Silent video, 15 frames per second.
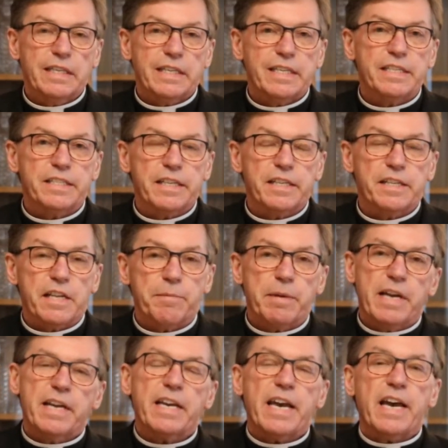He said to
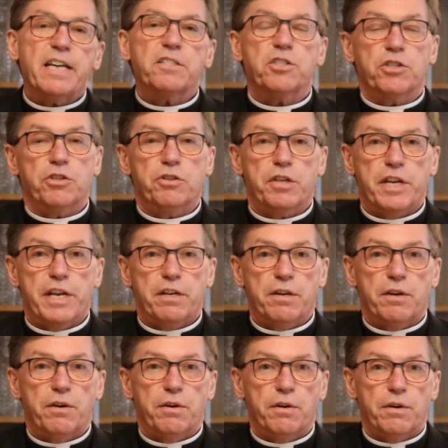them, Cast your
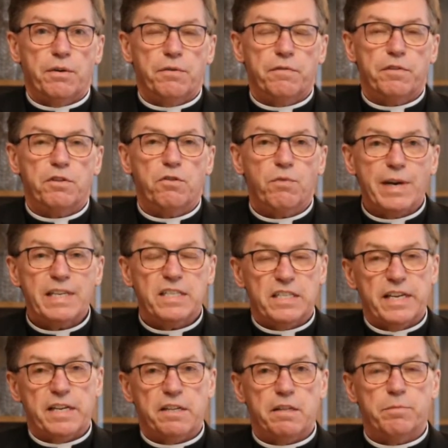net over the right
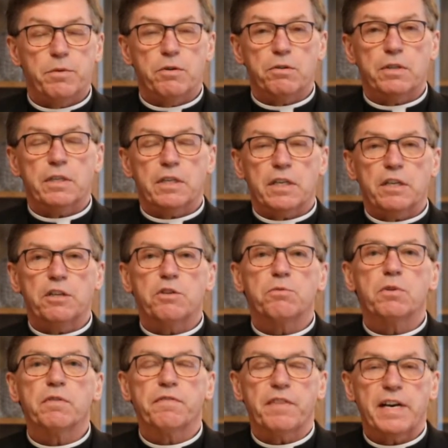side of the boat, and you
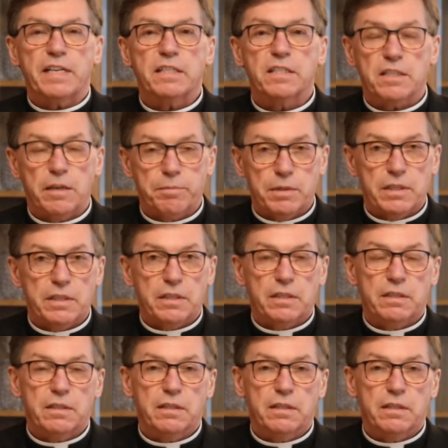will find something.